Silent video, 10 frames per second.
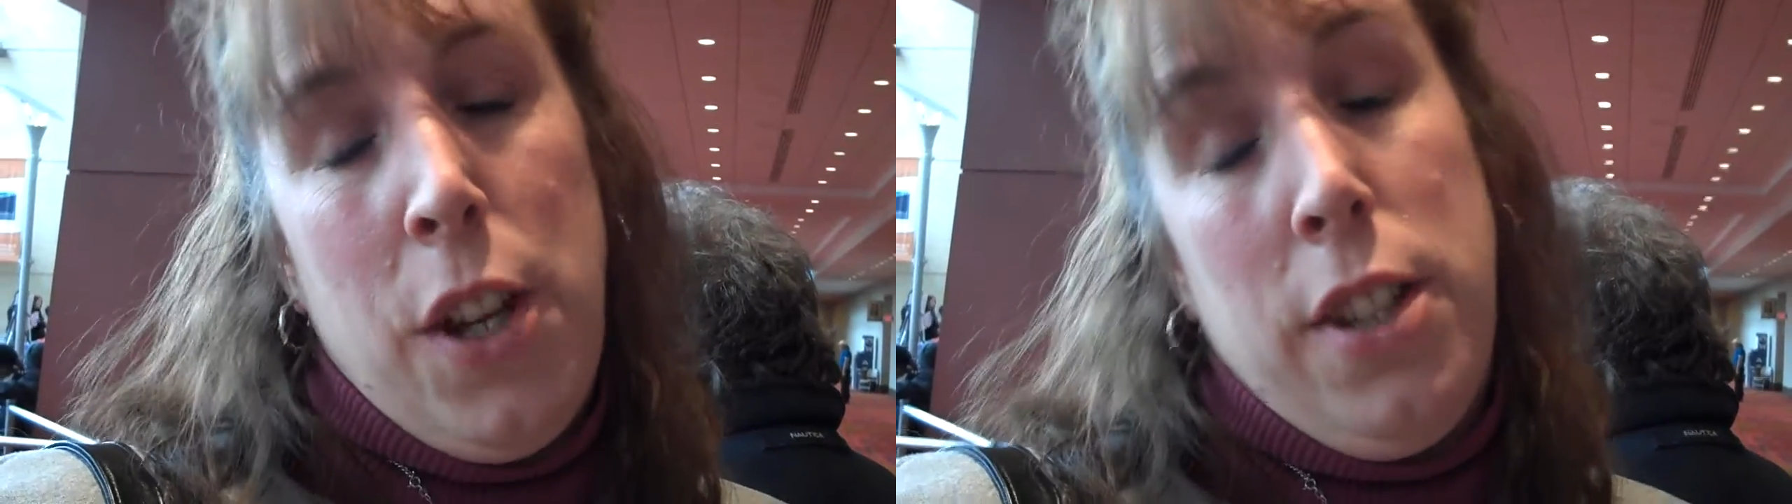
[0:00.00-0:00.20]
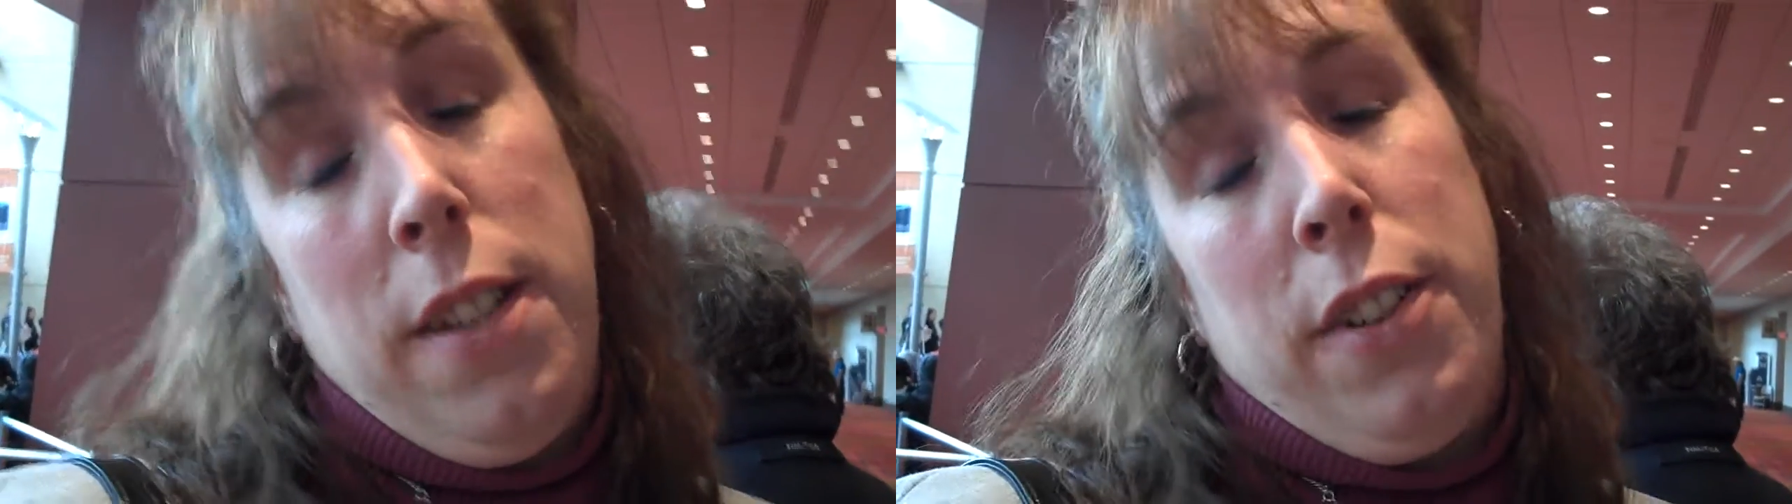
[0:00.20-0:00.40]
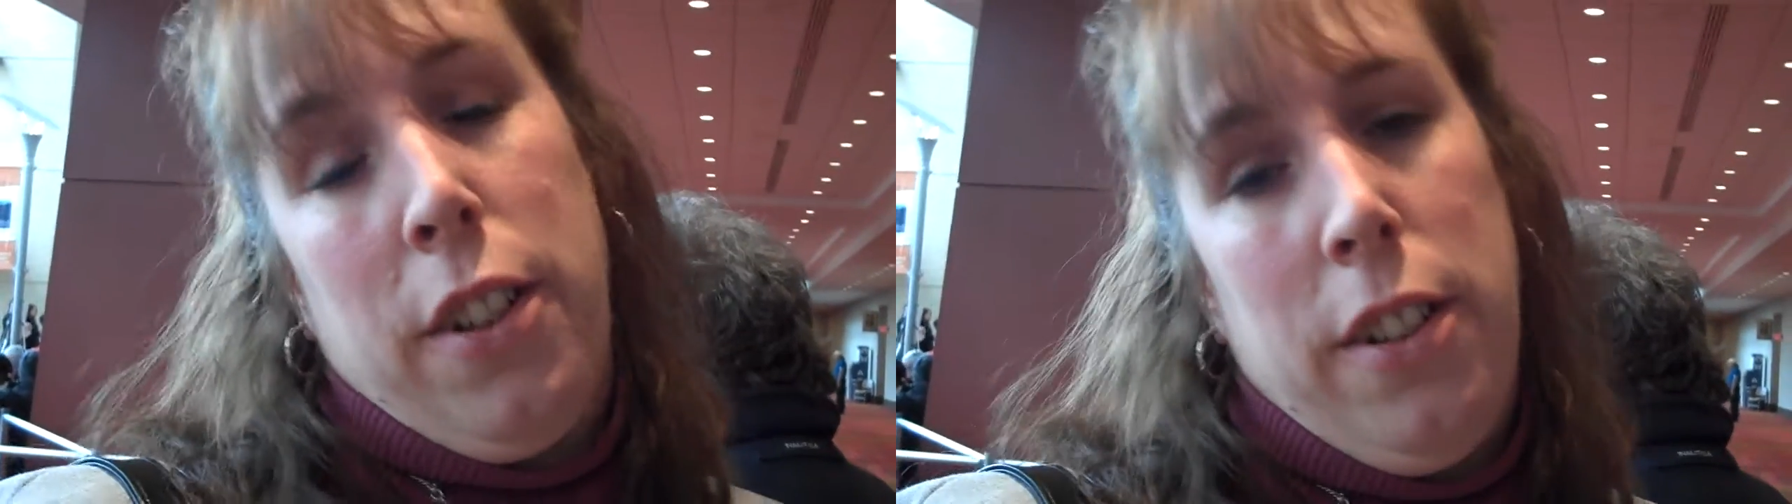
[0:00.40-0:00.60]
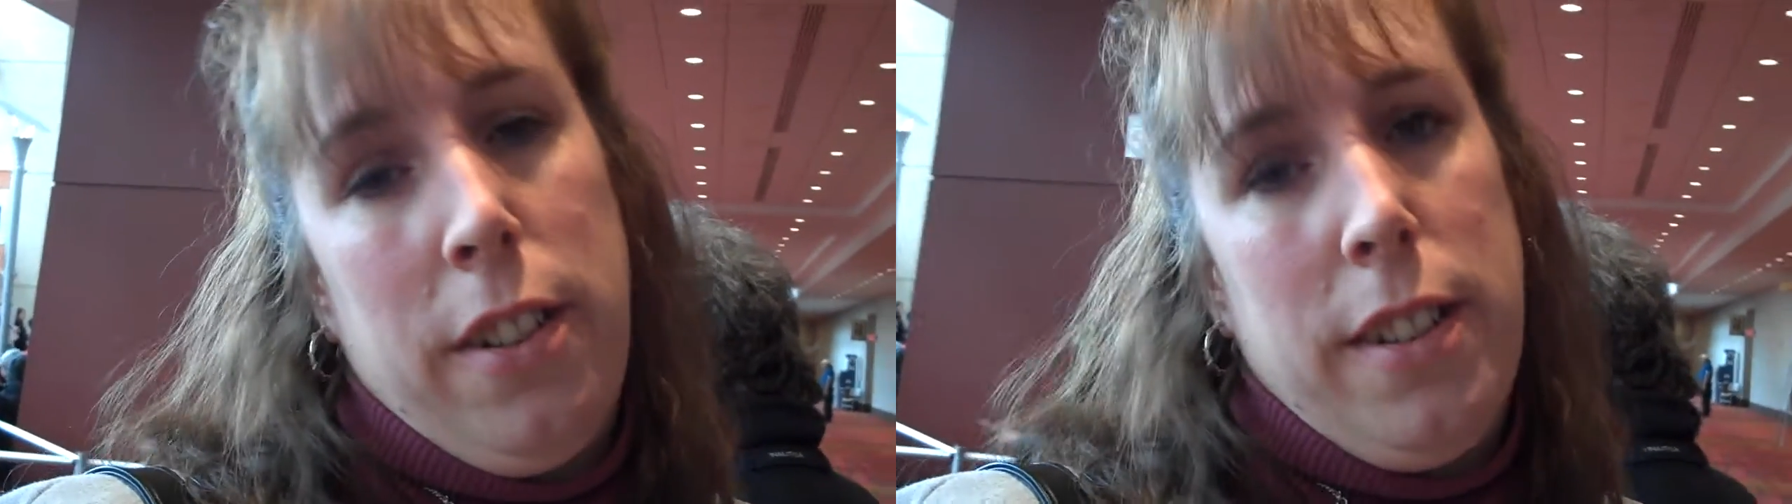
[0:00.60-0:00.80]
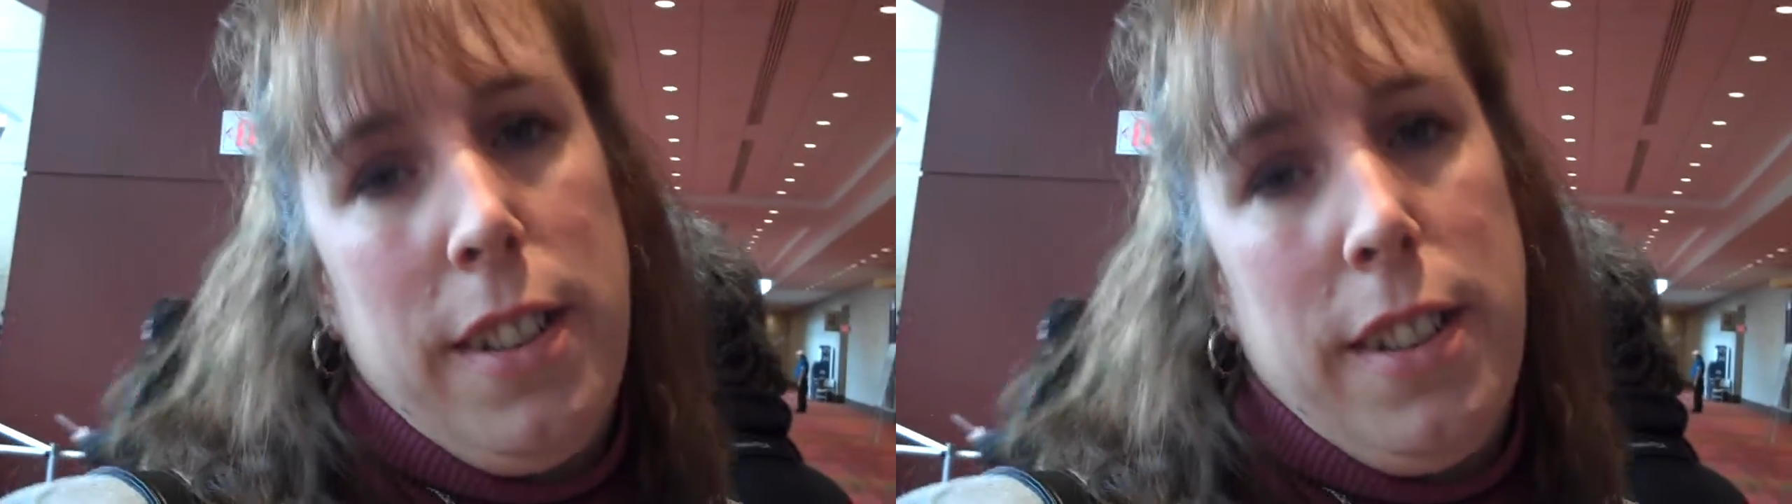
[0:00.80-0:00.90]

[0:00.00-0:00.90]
very difficult.